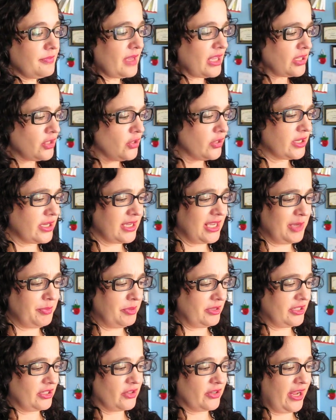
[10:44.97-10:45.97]
you could keep
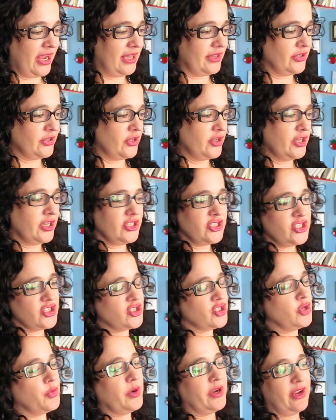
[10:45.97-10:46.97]
a little calendar. You could
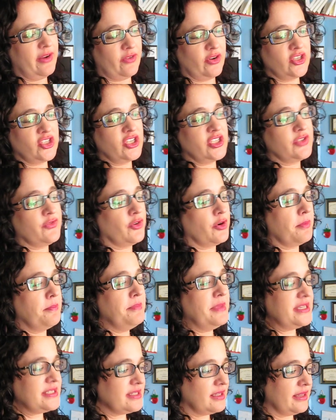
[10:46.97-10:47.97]
just do whatever. It's just for
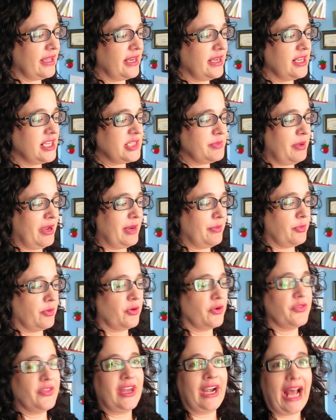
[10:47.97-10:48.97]
miscellaneous
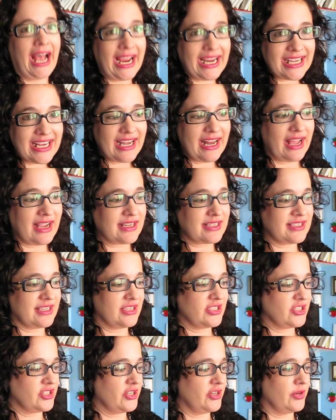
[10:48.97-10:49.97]
paper that I need
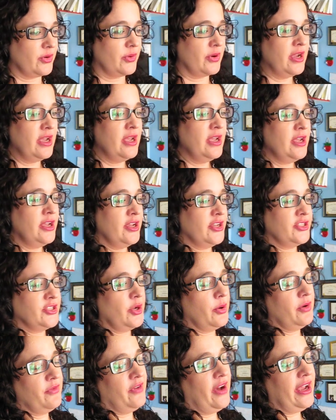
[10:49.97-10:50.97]
access to
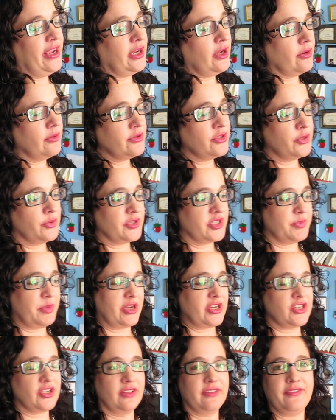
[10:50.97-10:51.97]
so if I go to a
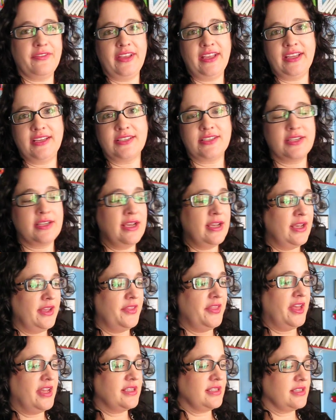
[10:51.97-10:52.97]
special event
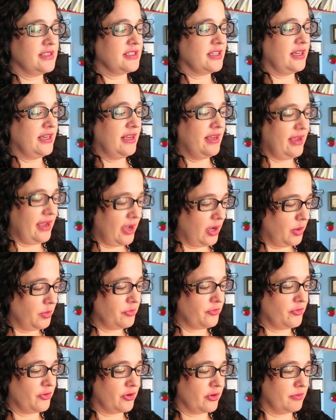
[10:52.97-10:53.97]
that's gonna help
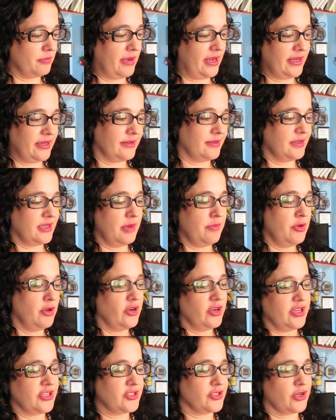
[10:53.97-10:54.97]
for my
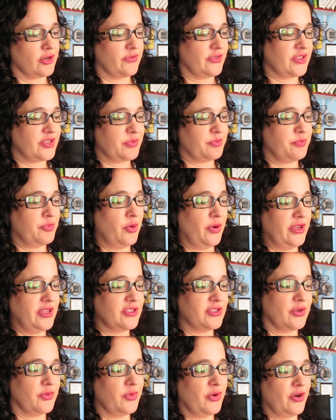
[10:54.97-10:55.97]
community service
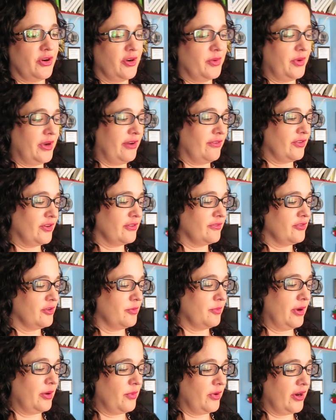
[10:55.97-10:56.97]
points award, whatever, for
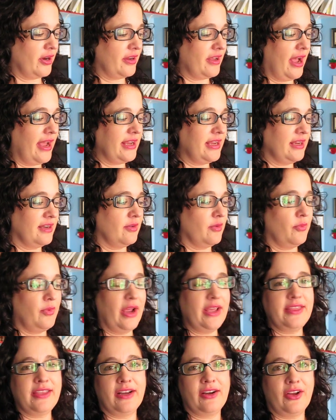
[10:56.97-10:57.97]
my work, I can
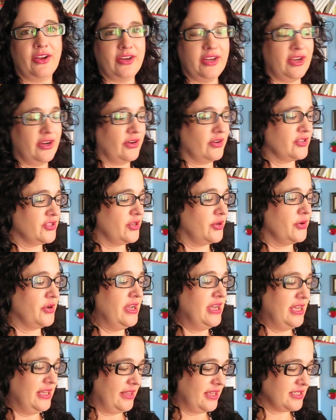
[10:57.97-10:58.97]
write that on here. So
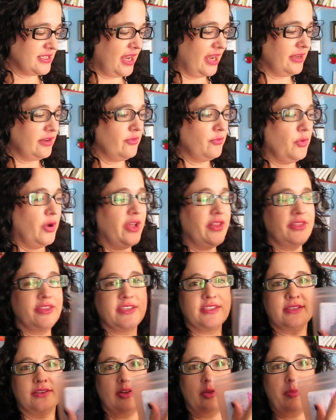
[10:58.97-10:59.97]
that's kind of what
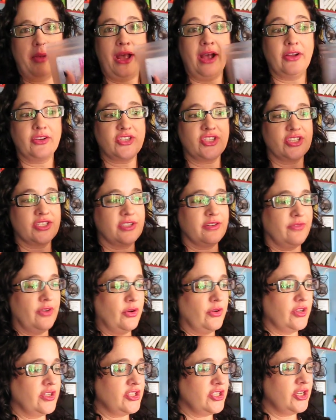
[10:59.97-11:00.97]
this little pouch is
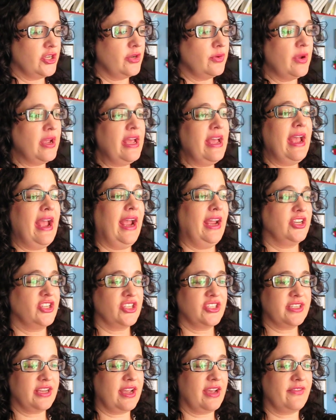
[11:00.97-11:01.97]
devoted to and
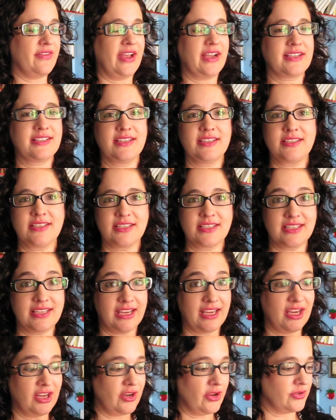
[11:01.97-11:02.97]
just to have access to
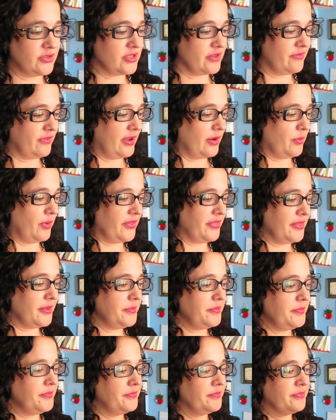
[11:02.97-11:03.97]
sticky notes if I want
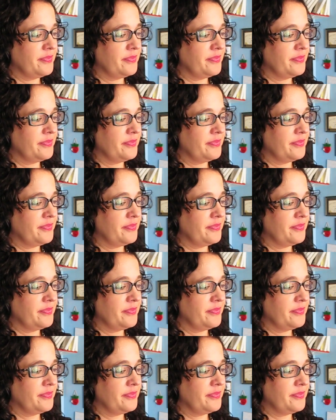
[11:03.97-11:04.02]
them.